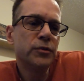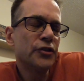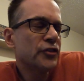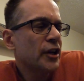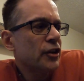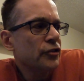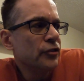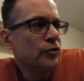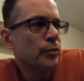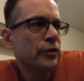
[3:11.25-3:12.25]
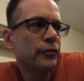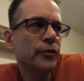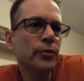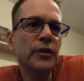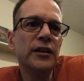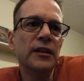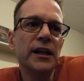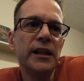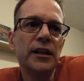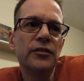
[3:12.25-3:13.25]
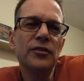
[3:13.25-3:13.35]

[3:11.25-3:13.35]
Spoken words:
discussions with a few of these ladies,